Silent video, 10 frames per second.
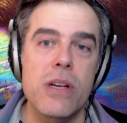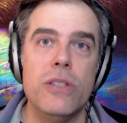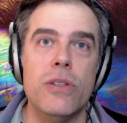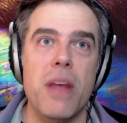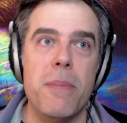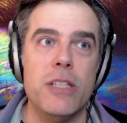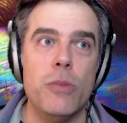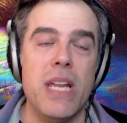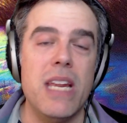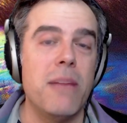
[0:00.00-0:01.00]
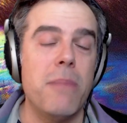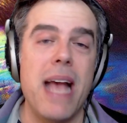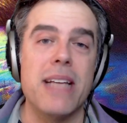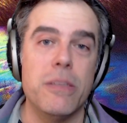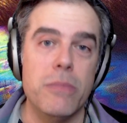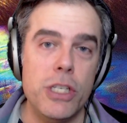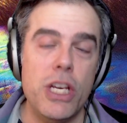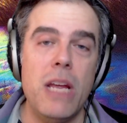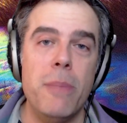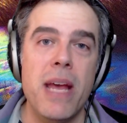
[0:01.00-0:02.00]
so that means we need to cast them
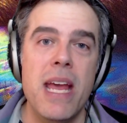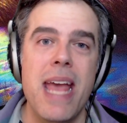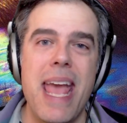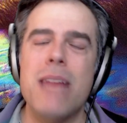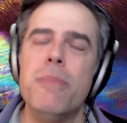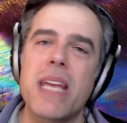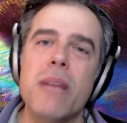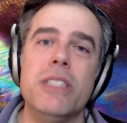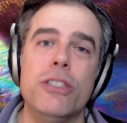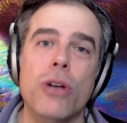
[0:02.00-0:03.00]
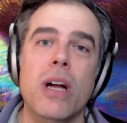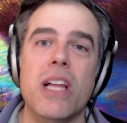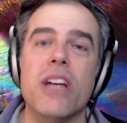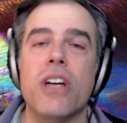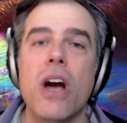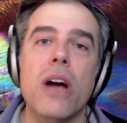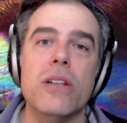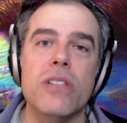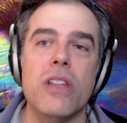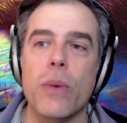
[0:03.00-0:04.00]
cheap, and being able to draw a lot of
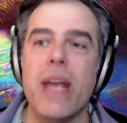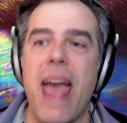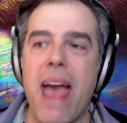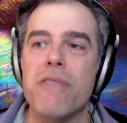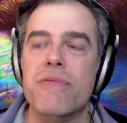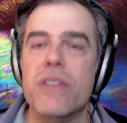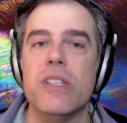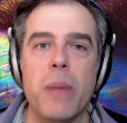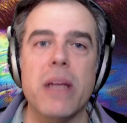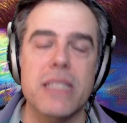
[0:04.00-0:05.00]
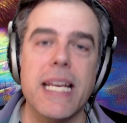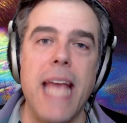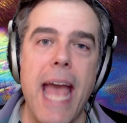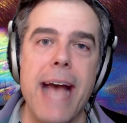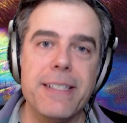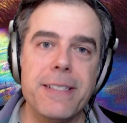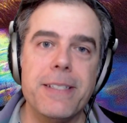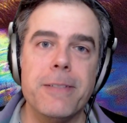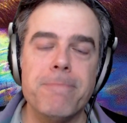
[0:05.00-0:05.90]
cards so that we have the spells to cast.